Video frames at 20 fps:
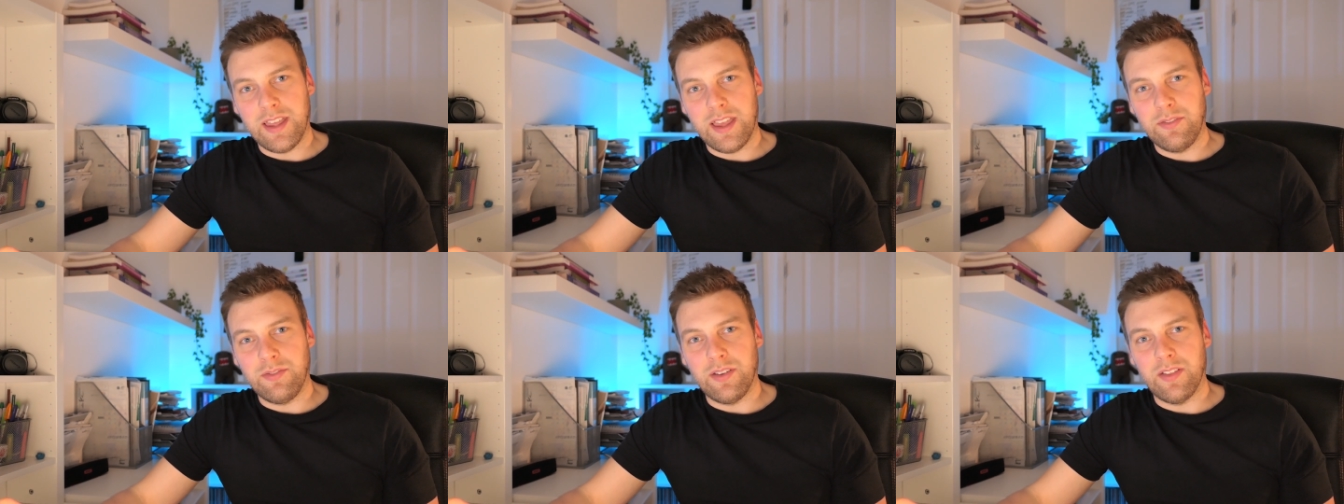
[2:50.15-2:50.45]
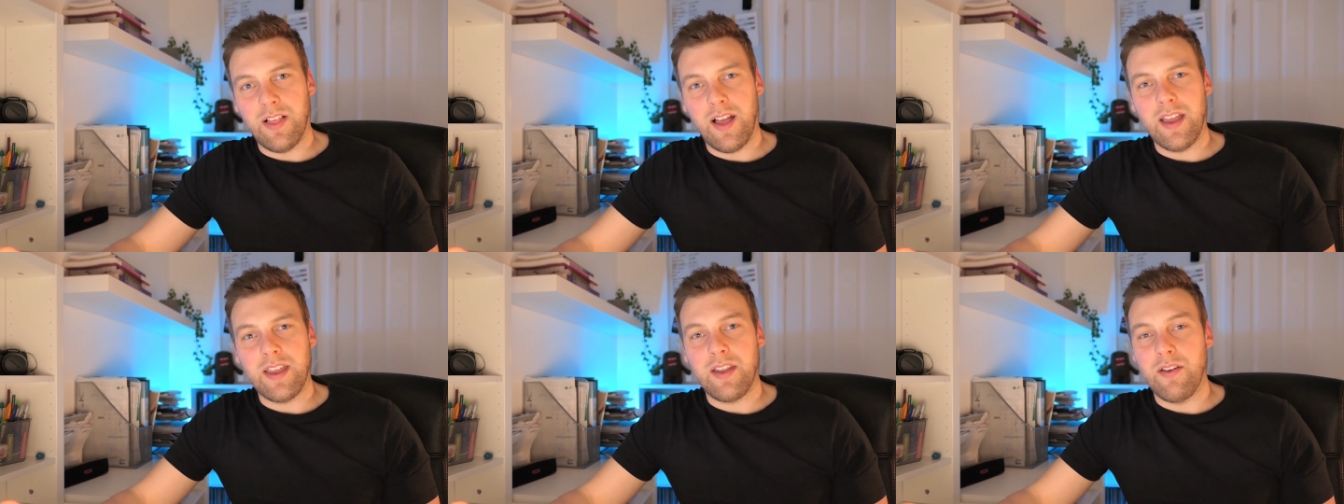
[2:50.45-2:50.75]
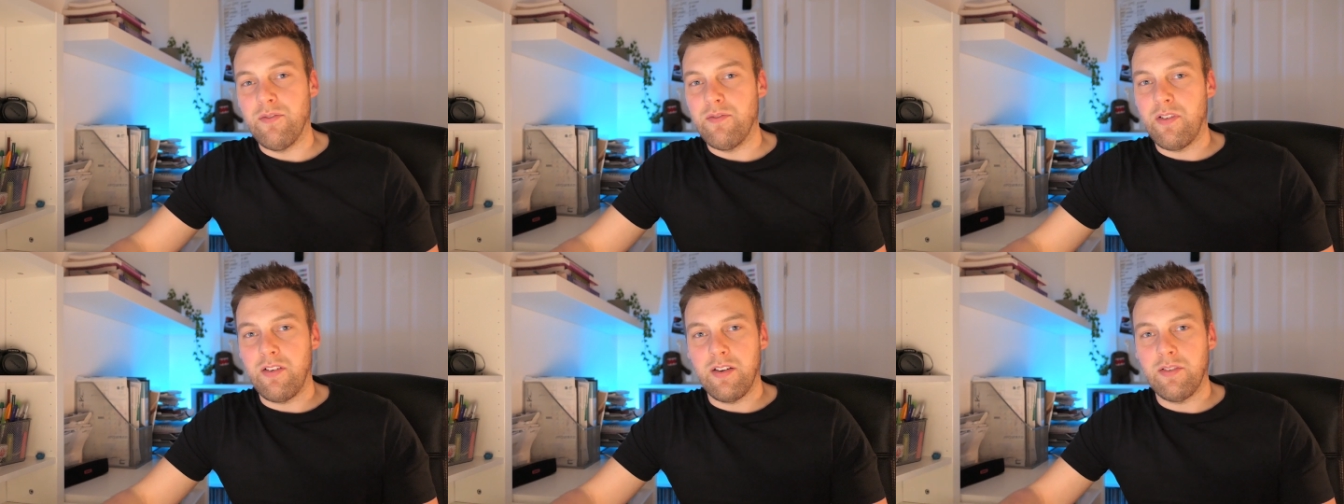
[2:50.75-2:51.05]
if you like,
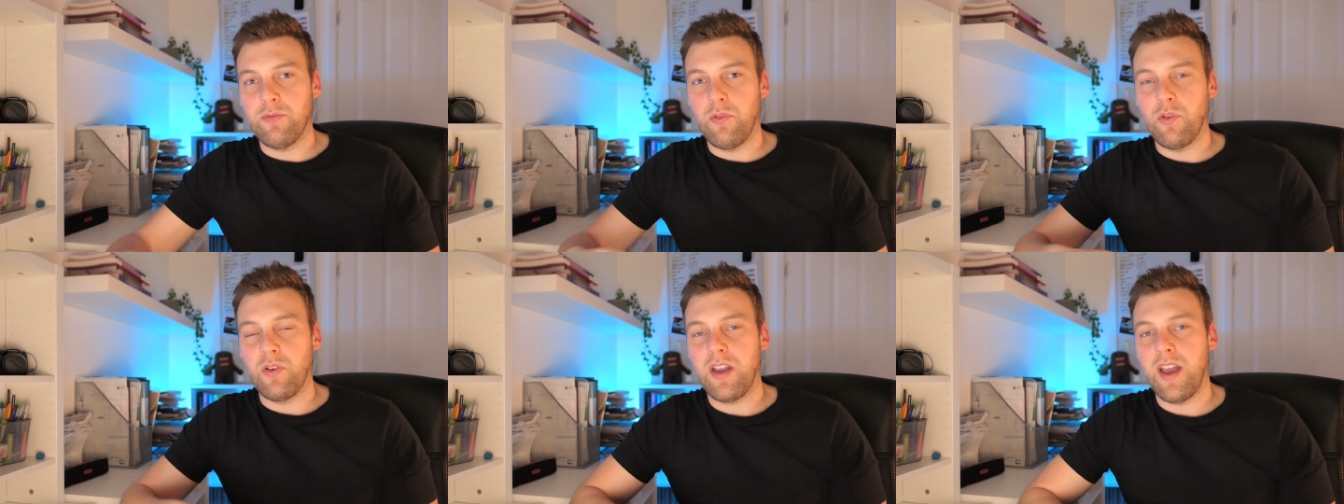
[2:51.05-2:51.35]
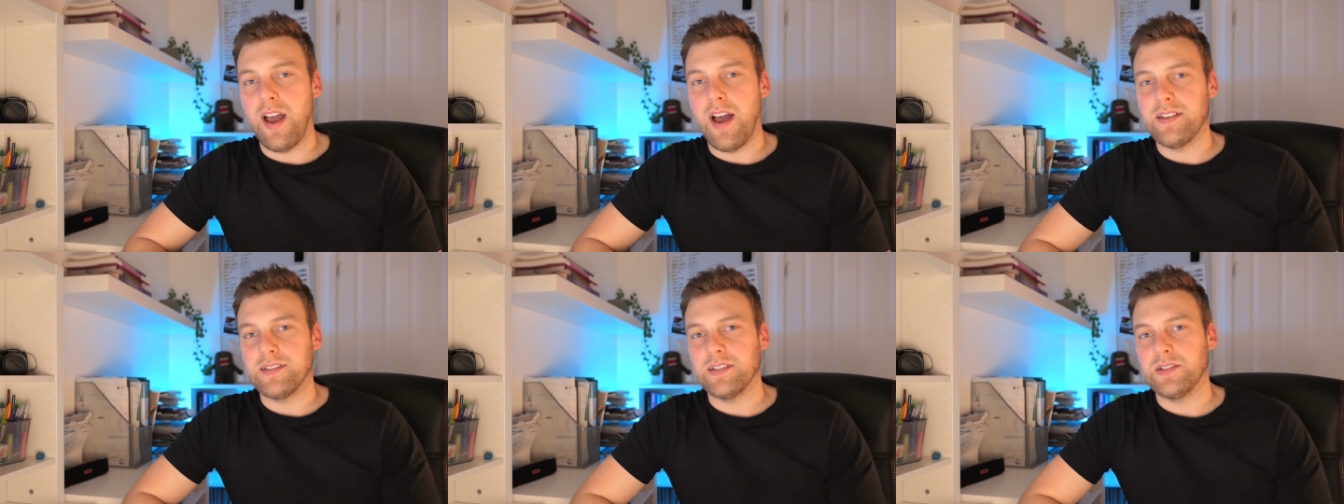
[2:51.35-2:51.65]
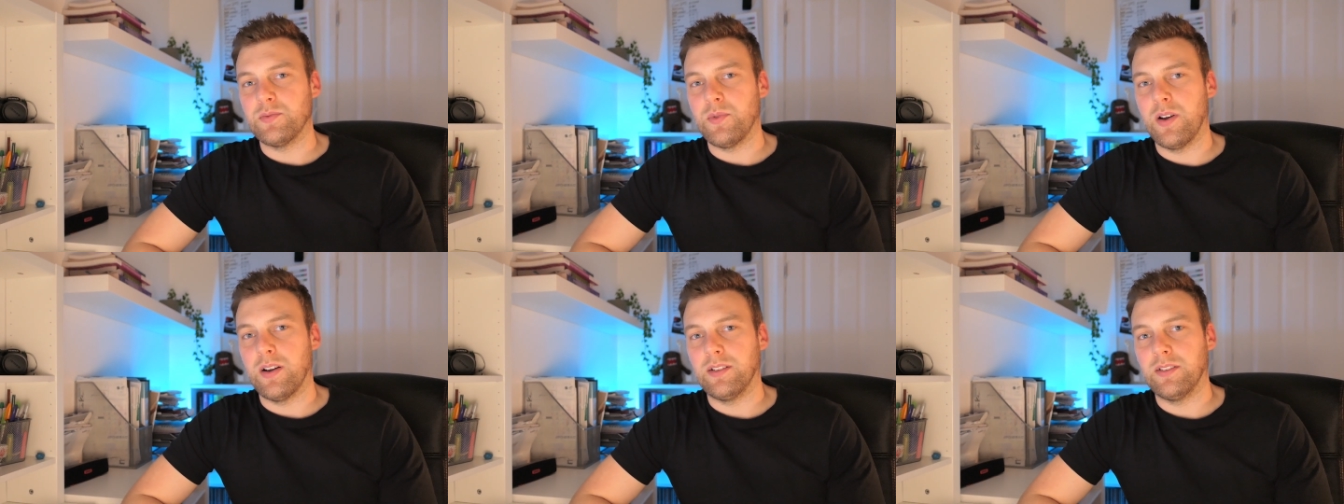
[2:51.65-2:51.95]
and very fun cars
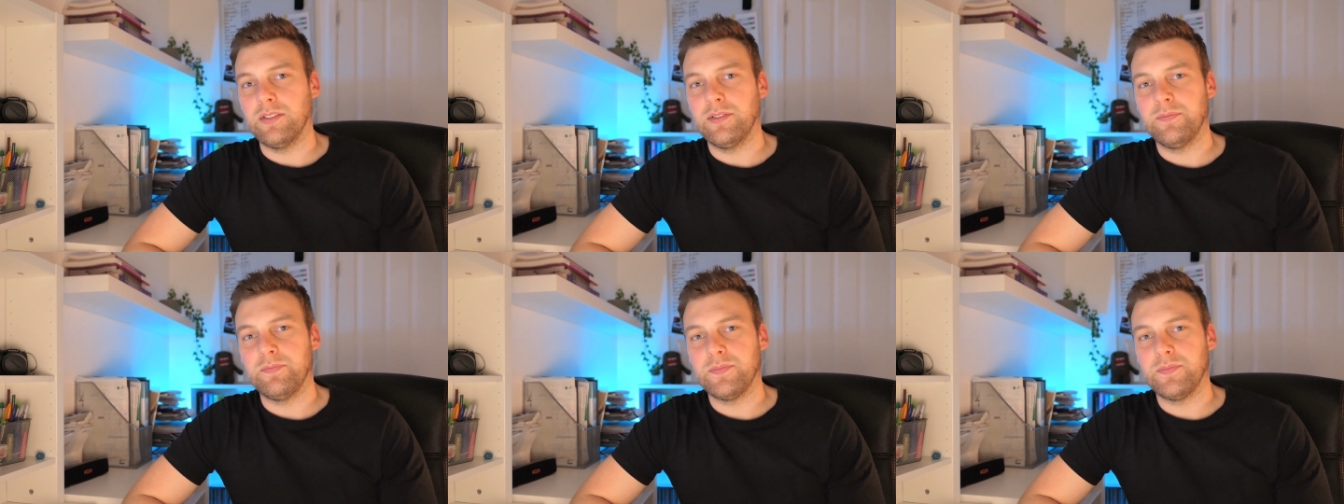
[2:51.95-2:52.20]
as well.